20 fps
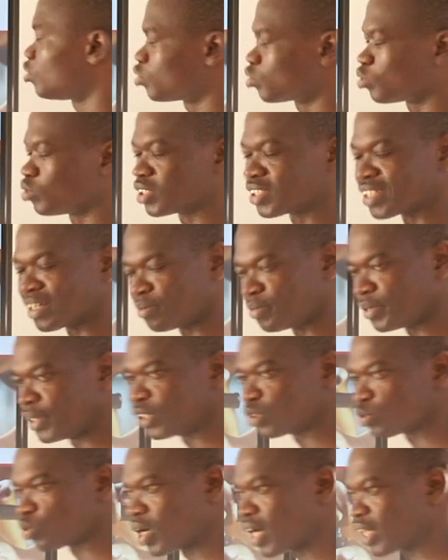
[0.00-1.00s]
used to
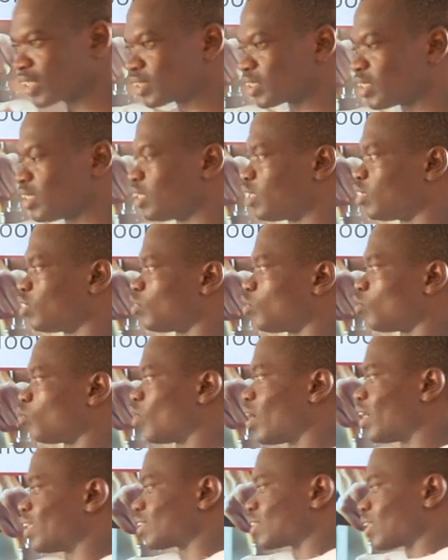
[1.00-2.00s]
separate
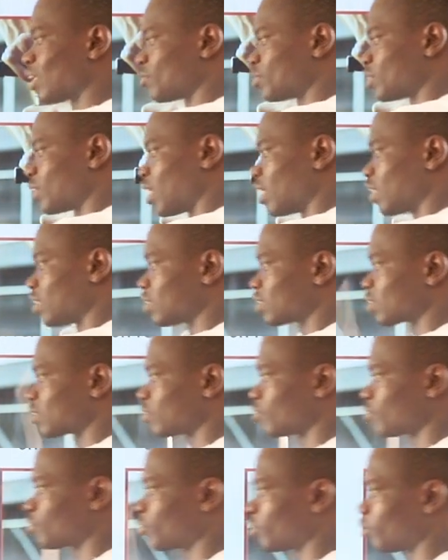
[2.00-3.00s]
one
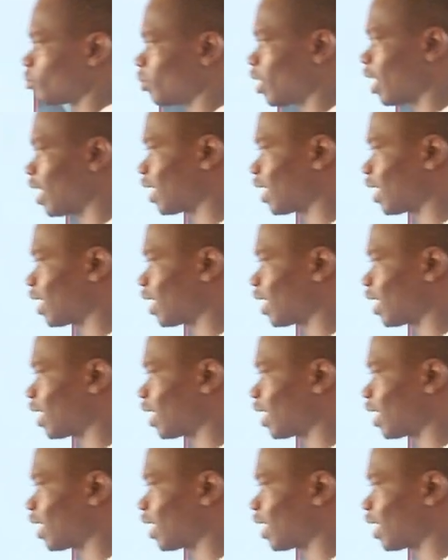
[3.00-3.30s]
substance from